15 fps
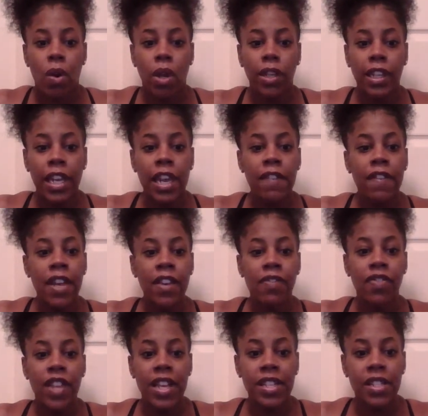leaving
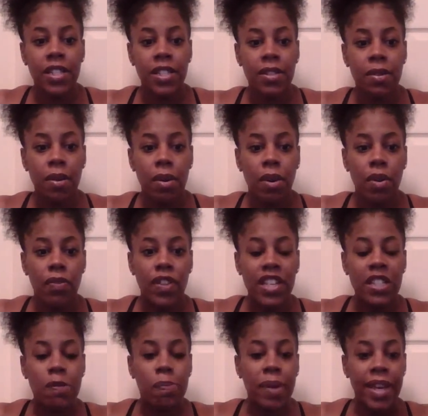this
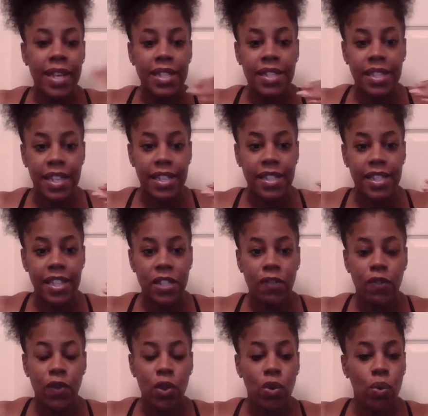business, this
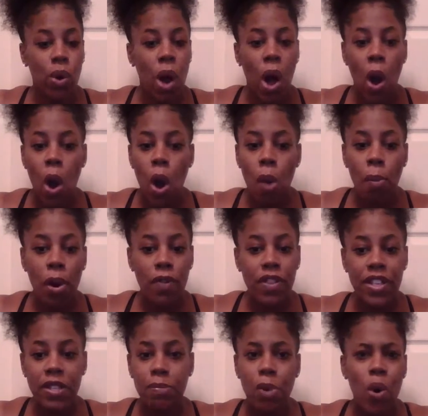funeral home or
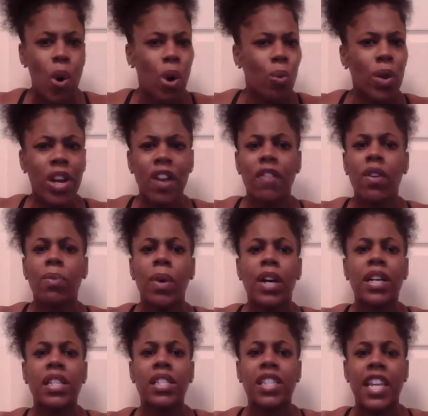this morgue, whatever it
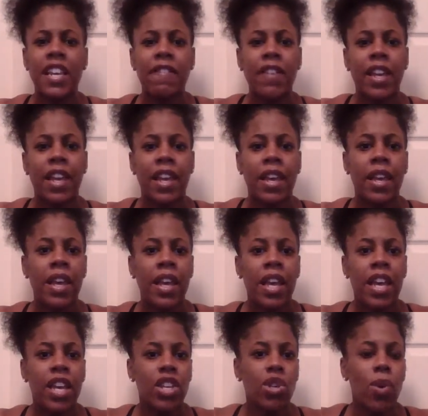was, leaving it,
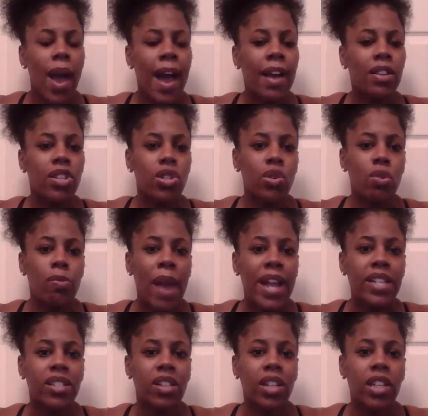you have to
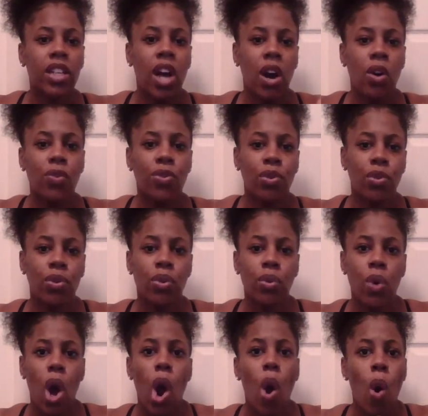basically go
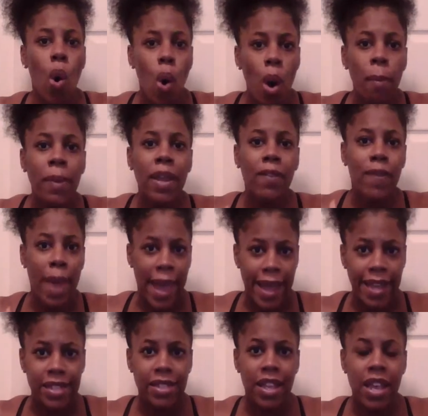through an army
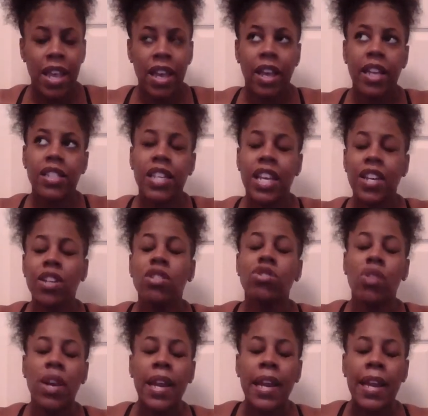base. Because in a
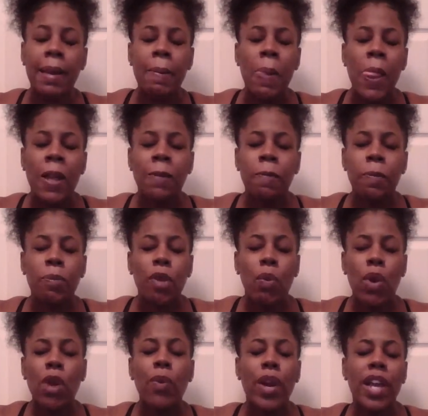dream,
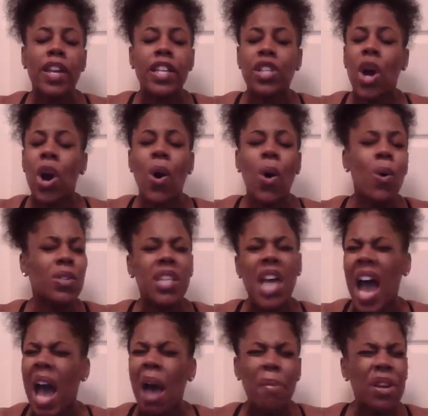we were in this old
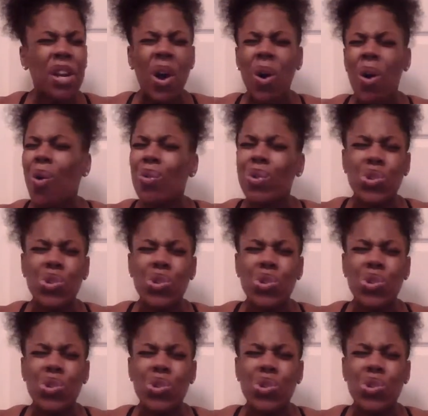time and old